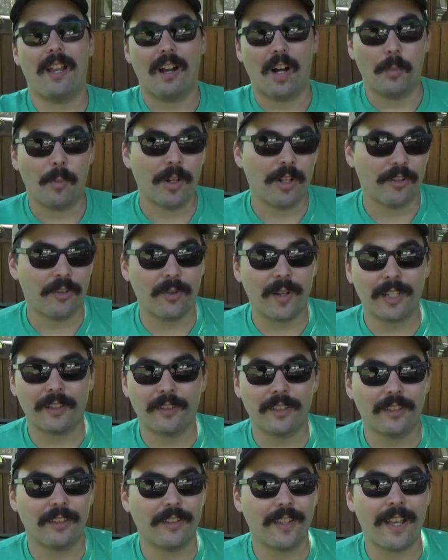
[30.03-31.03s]
I'll put a
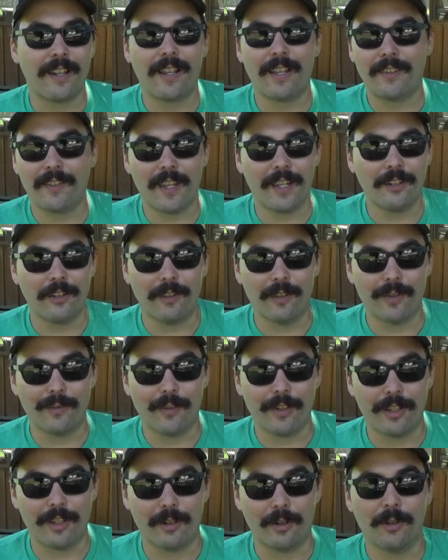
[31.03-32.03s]
direct link to that at the end of this
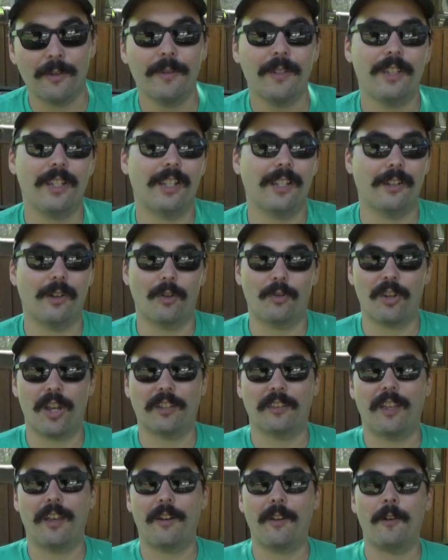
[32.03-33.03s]
video. You can go
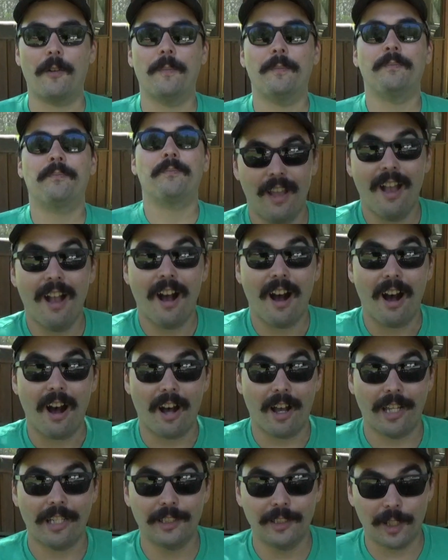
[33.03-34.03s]
check that out.
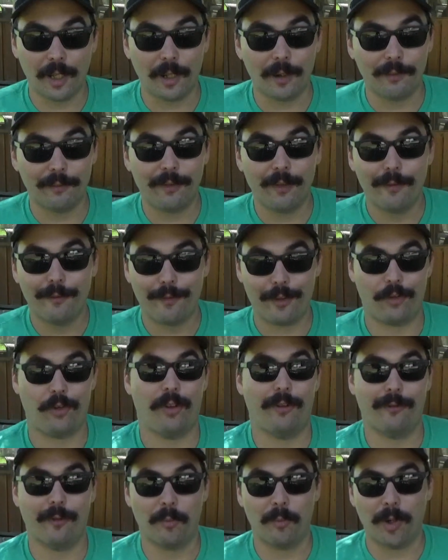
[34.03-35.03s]
I love
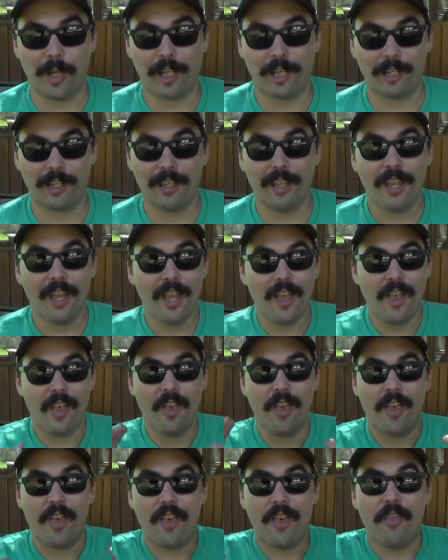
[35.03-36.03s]
fishing for pike.
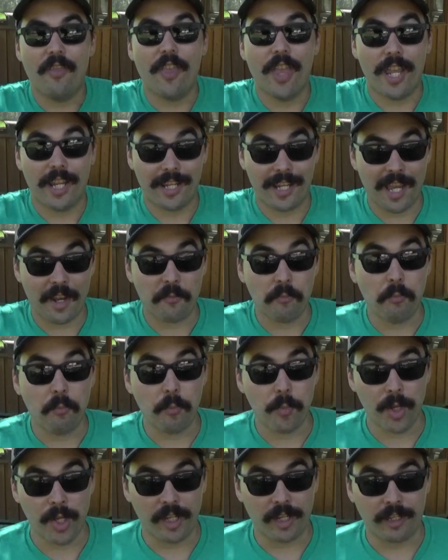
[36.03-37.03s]
They
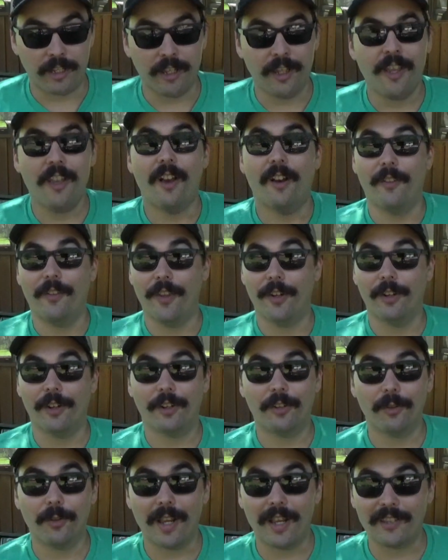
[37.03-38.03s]
get big, they're
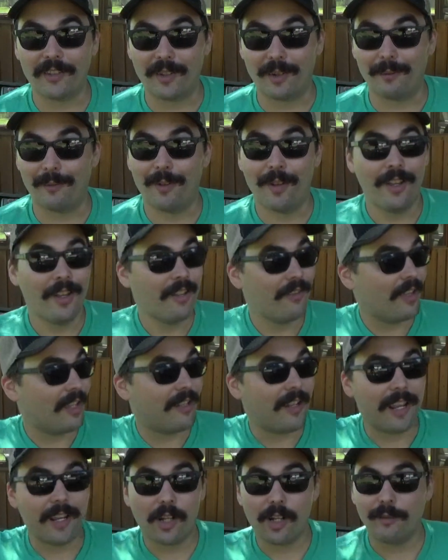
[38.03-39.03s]
aggressive, they
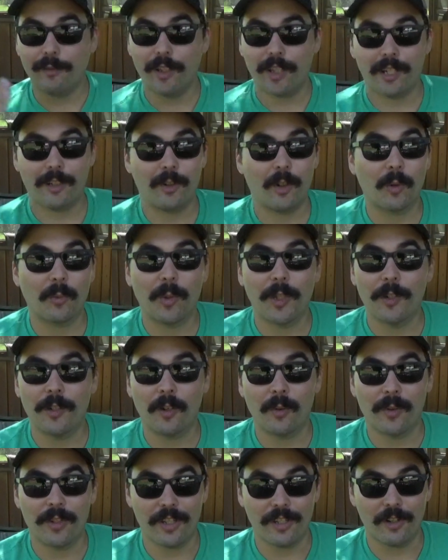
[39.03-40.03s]
take off like a
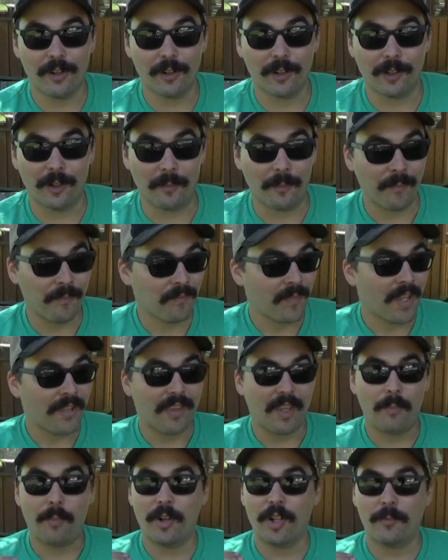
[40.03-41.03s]
torpedo when you hook them.
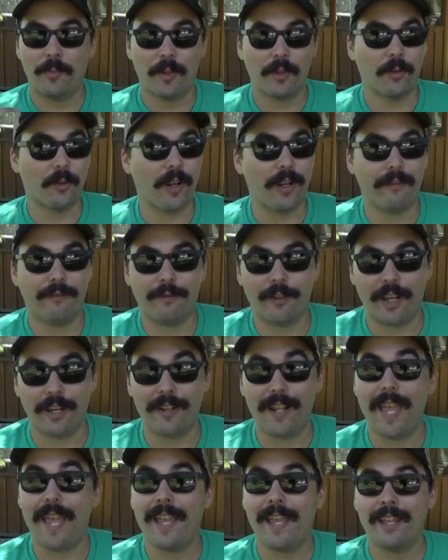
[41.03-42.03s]
They put up a great
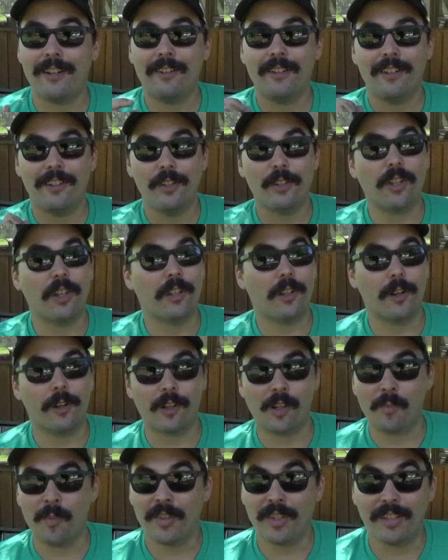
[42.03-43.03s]
fight, and you can
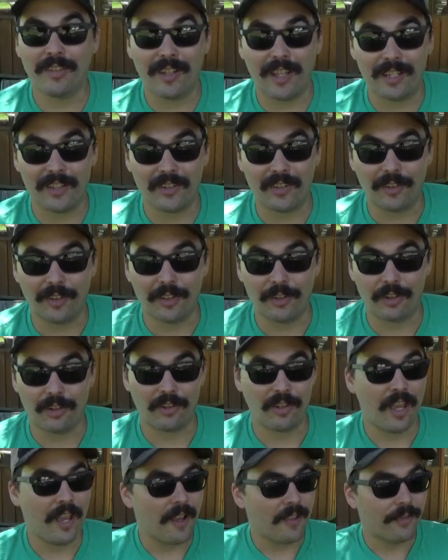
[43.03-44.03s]
cook them and they taste
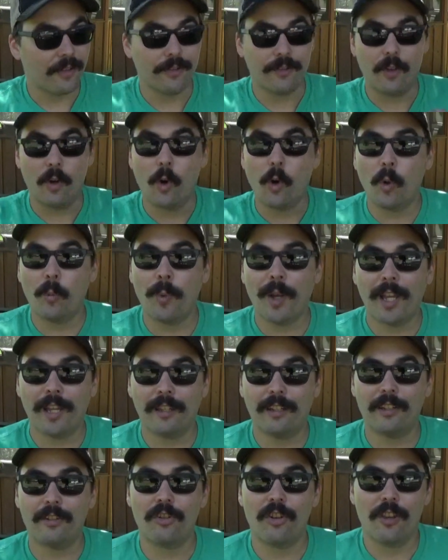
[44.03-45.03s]
delicious. They're the whole
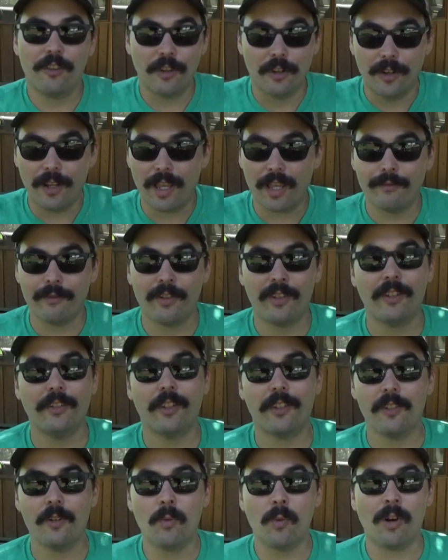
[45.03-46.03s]
package. They're everything
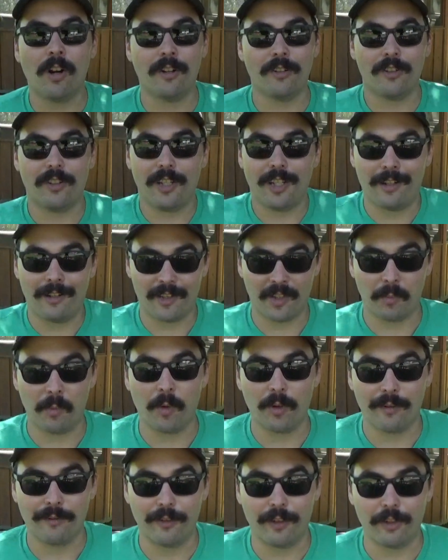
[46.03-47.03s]
that you want in a
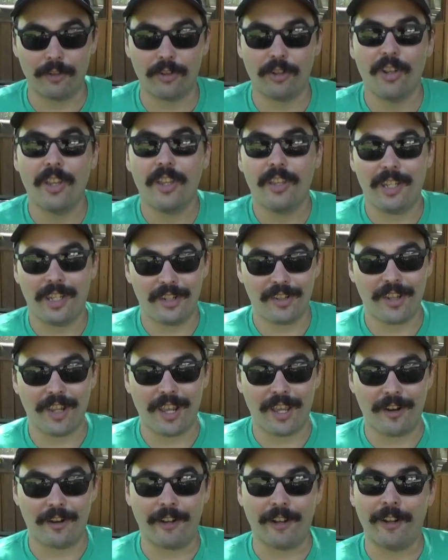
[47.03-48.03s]
sport fish in
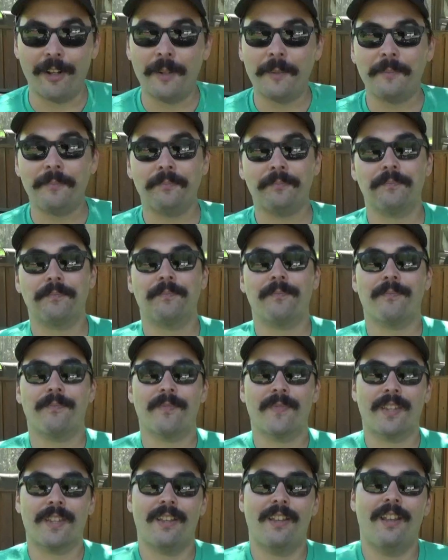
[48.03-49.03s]
Canada.
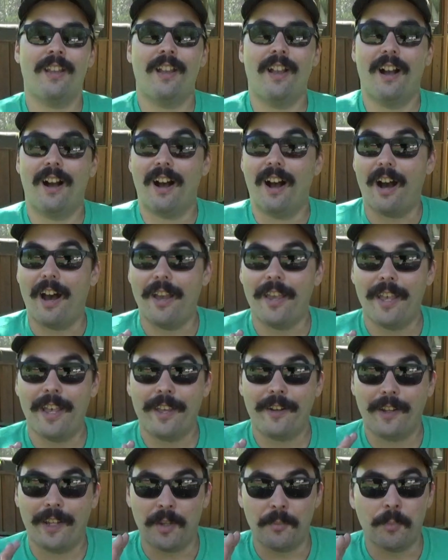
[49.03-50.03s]
I
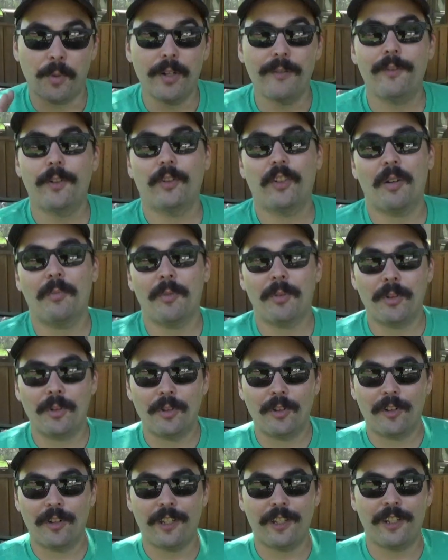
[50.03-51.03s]
had a perfect
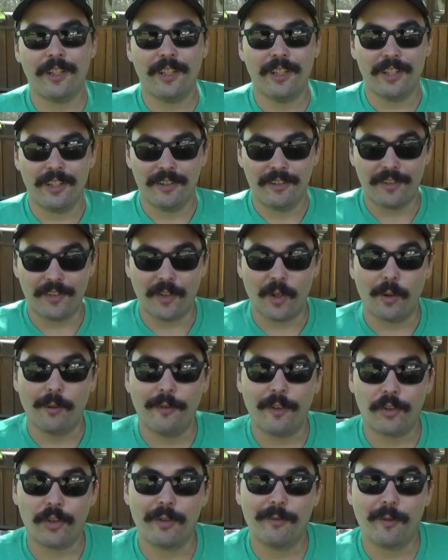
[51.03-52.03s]
opportunity to go
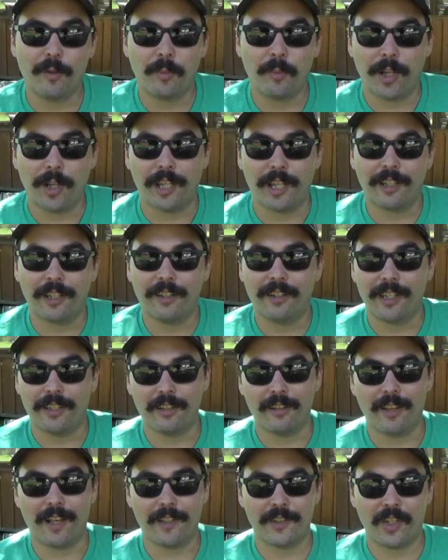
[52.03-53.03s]
fishing for pike in
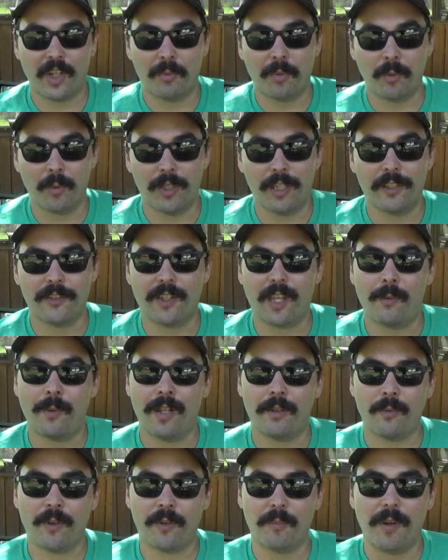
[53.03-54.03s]
the last couple weeks. I
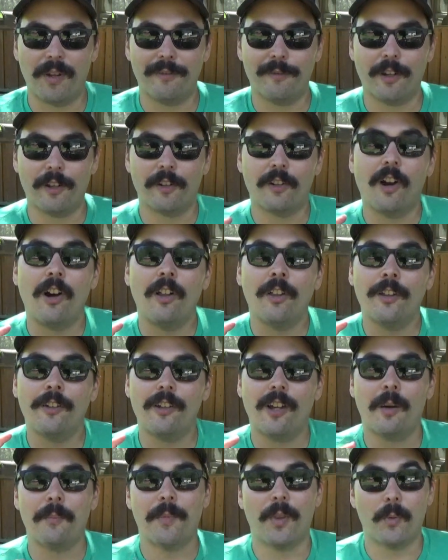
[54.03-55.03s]
went with my friend Colin
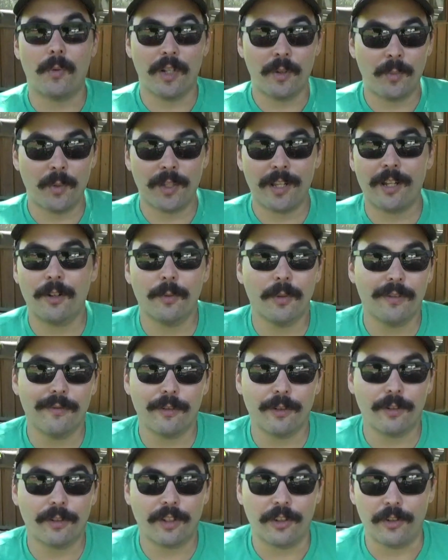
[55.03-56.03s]
up the Winnipegow
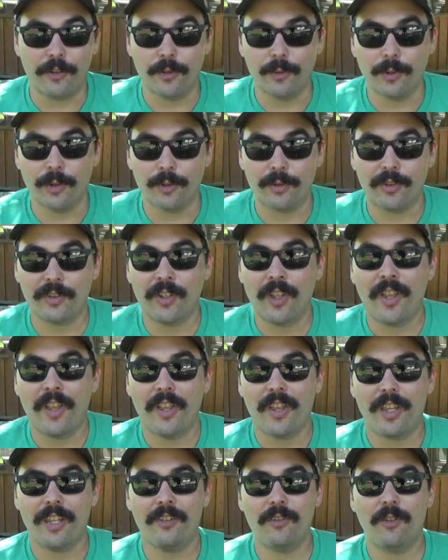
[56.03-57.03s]
River canoe route
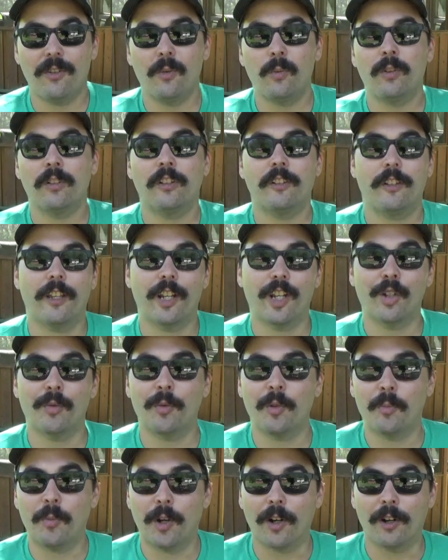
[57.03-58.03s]
into the Woodland
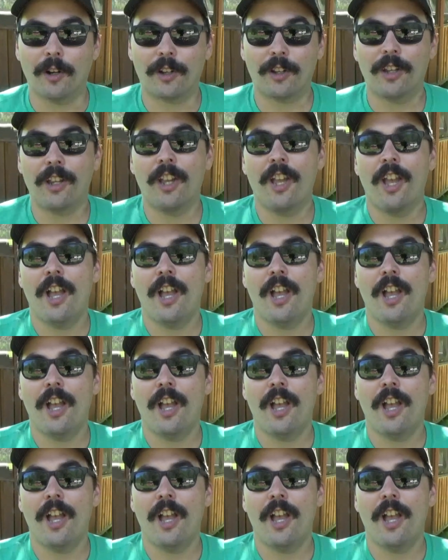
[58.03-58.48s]
Caribou Park.